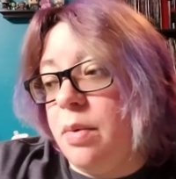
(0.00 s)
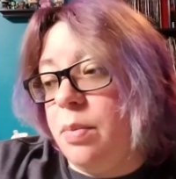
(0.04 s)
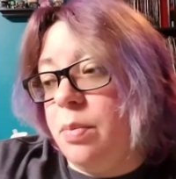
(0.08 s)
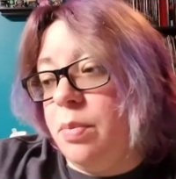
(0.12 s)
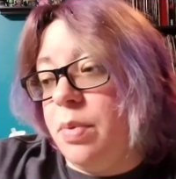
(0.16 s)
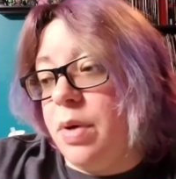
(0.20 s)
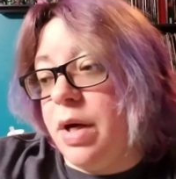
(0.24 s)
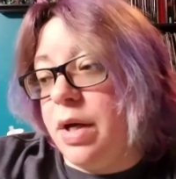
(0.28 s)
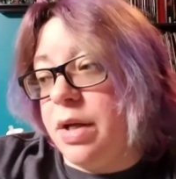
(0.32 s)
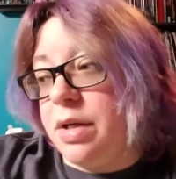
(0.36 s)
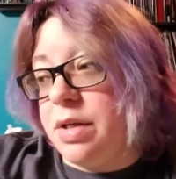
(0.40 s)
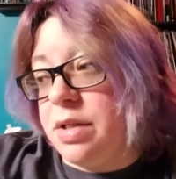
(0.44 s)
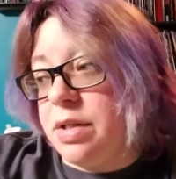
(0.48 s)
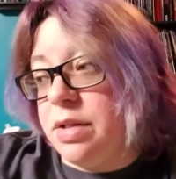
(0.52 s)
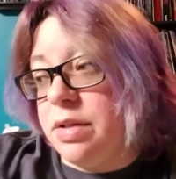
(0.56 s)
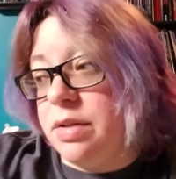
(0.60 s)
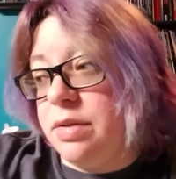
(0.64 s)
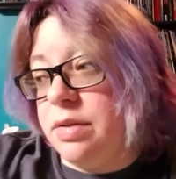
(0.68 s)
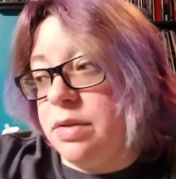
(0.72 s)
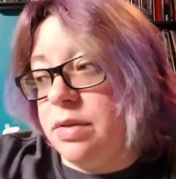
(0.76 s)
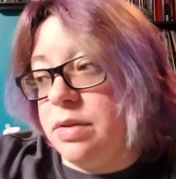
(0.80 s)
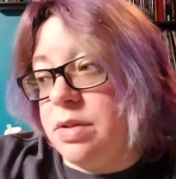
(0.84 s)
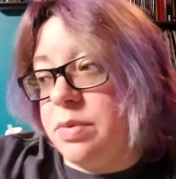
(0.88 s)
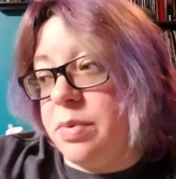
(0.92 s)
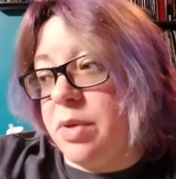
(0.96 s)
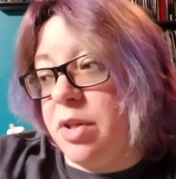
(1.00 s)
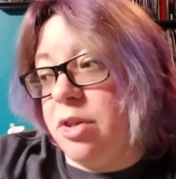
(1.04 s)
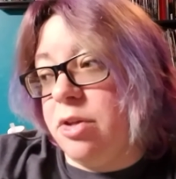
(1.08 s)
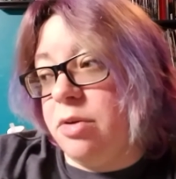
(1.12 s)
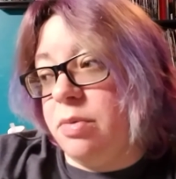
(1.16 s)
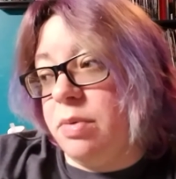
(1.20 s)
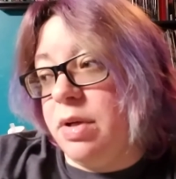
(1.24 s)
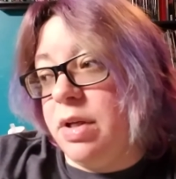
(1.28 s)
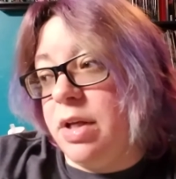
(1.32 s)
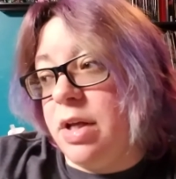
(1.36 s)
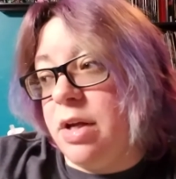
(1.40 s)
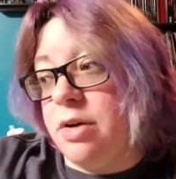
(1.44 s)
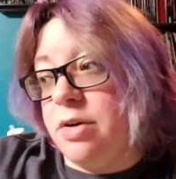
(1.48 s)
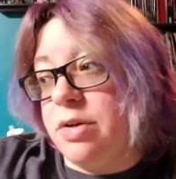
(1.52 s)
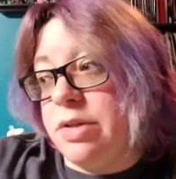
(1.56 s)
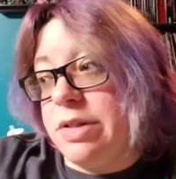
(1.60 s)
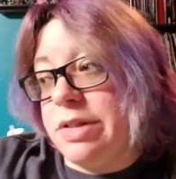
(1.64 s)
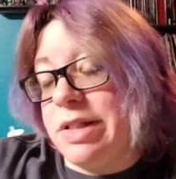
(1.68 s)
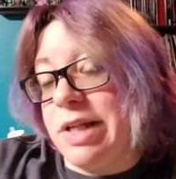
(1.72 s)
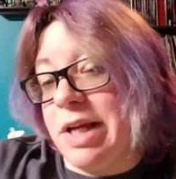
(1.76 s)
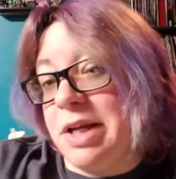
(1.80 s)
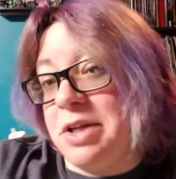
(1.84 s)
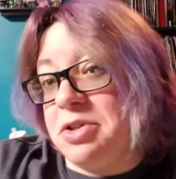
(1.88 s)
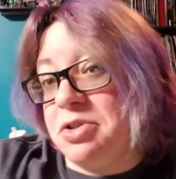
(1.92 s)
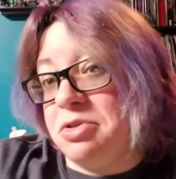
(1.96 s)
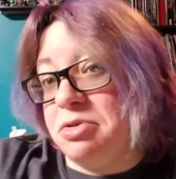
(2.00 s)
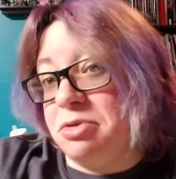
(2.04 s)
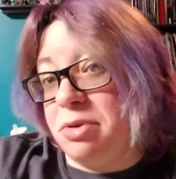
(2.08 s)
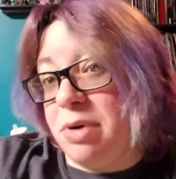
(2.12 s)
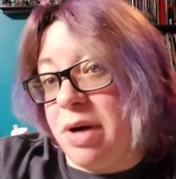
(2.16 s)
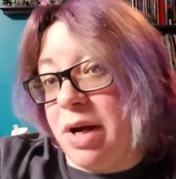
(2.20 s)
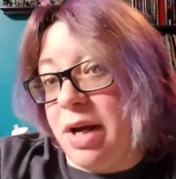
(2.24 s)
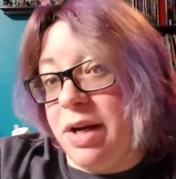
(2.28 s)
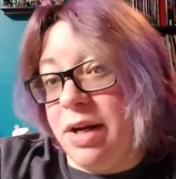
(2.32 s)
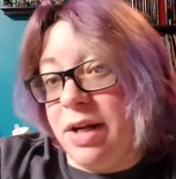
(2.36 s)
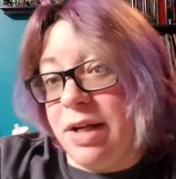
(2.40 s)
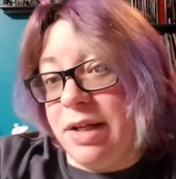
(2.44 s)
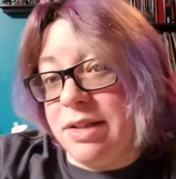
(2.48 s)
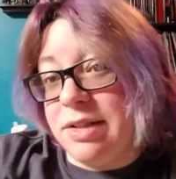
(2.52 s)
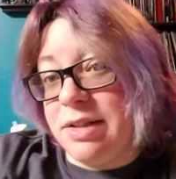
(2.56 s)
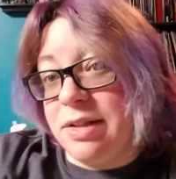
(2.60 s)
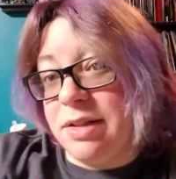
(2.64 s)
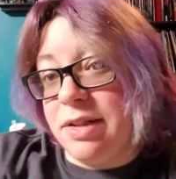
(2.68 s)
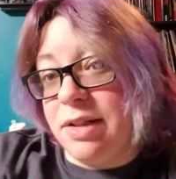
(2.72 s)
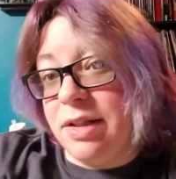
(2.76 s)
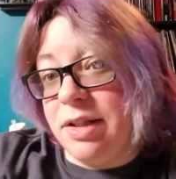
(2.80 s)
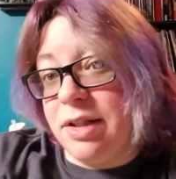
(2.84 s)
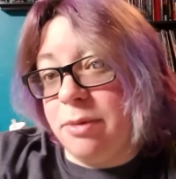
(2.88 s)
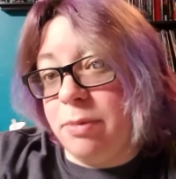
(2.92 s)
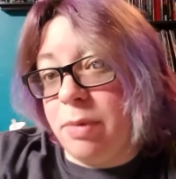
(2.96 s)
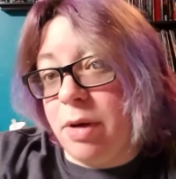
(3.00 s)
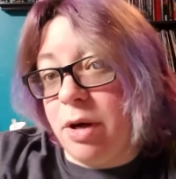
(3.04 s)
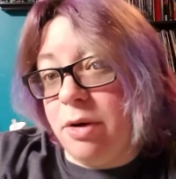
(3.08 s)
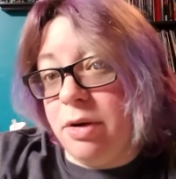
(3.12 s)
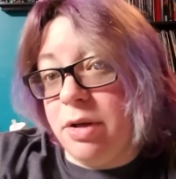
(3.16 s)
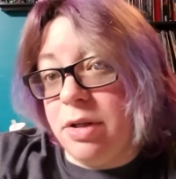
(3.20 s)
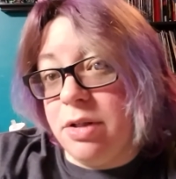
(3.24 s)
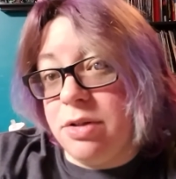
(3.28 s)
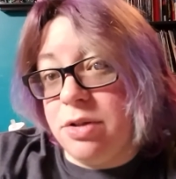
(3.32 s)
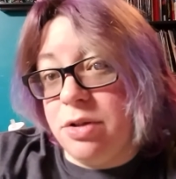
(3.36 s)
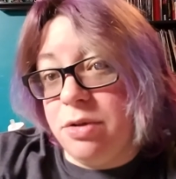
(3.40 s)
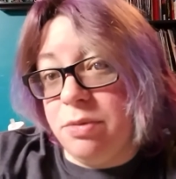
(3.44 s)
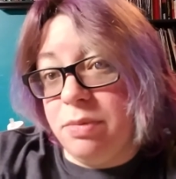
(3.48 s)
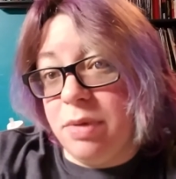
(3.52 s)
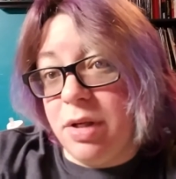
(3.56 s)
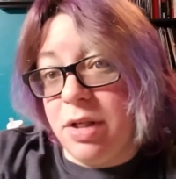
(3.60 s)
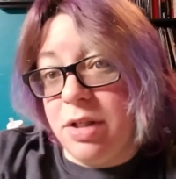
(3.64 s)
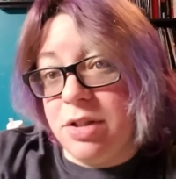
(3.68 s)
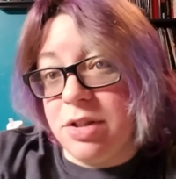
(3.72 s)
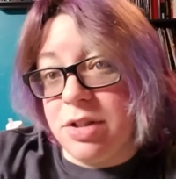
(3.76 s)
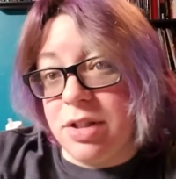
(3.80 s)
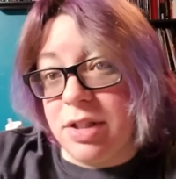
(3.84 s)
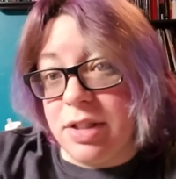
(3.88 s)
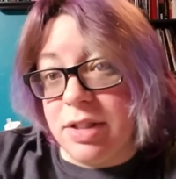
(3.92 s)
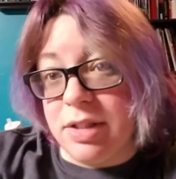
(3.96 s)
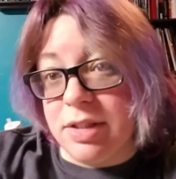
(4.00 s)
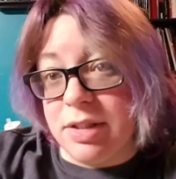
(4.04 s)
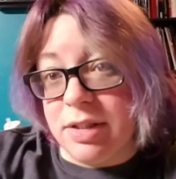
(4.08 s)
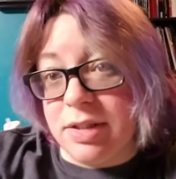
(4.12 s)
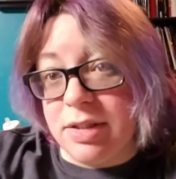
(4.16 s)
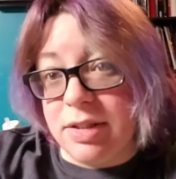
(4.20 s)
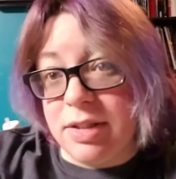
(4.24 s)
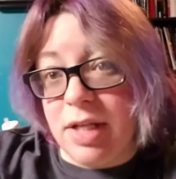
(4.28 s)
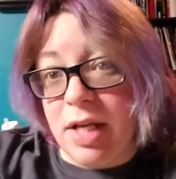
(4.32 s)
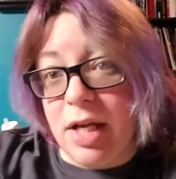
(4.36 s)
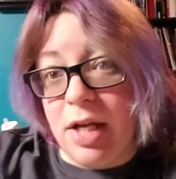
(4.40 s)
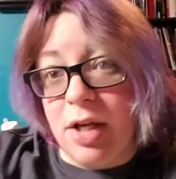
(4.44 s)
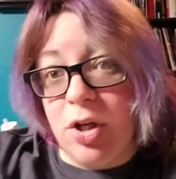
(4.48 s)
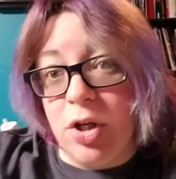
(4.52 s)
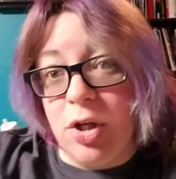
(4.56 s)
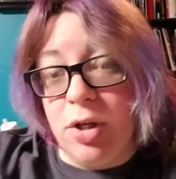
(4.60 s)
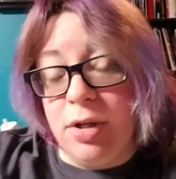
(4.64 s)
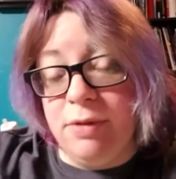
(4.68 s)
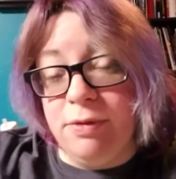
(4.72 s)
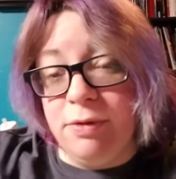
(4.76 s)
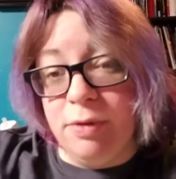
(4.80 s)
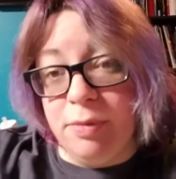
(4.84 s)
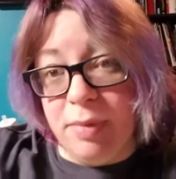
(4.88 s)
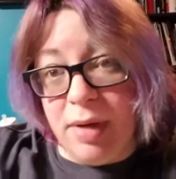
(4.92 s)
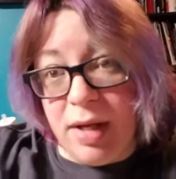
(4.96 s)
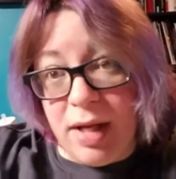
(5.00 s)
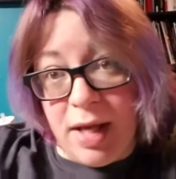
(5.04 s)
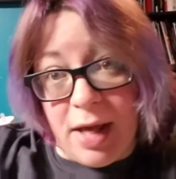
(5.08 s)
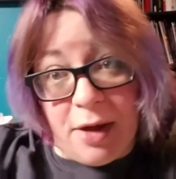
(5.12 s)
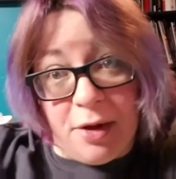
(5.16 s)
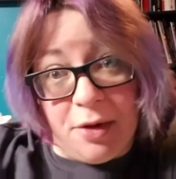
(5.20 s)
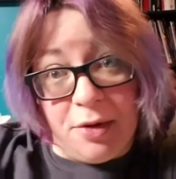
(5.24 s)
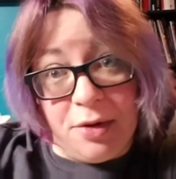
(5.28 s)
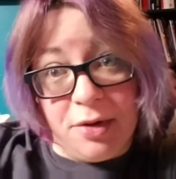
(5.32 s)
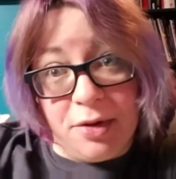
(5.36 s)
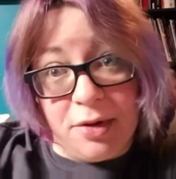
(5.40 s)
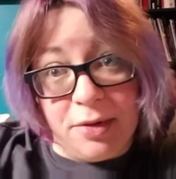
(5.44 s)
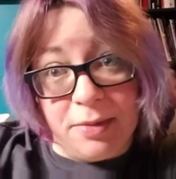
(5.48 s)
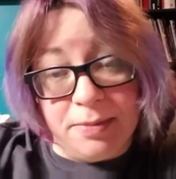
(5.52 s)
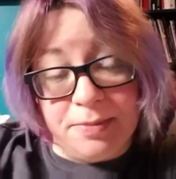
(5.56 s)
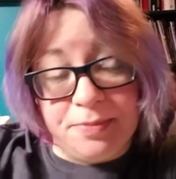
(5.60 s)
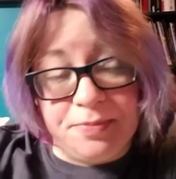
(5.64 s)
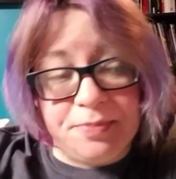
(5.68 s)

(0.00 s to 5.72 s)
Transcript: But it's been 3 years, and I try not to think about it too much, because it's not good for my health.